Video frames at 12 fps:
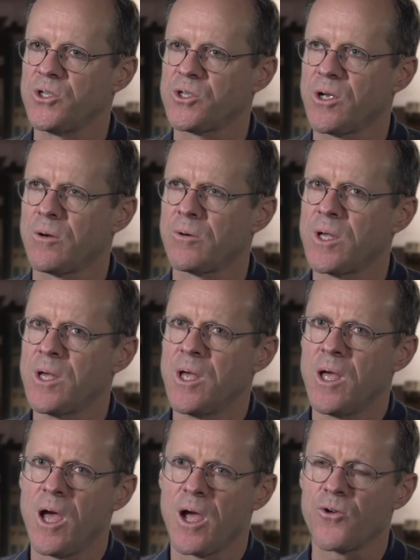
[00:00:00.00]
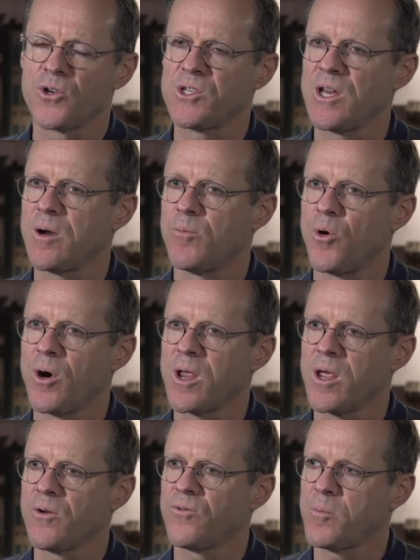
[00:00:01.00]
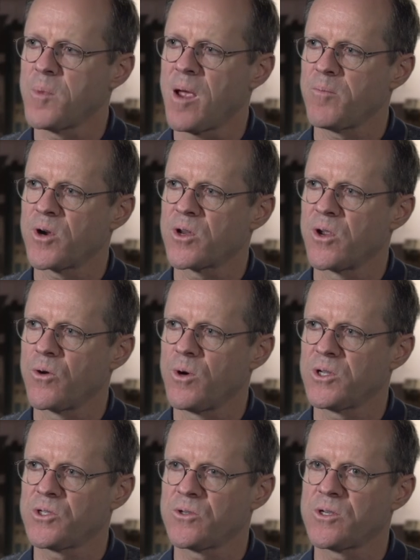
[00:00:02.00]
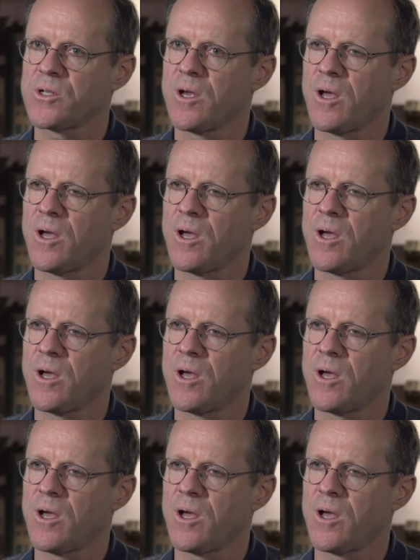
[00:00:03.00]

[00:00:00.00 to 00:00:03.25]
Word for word: So Christina Morgan from Hambrecht and Quist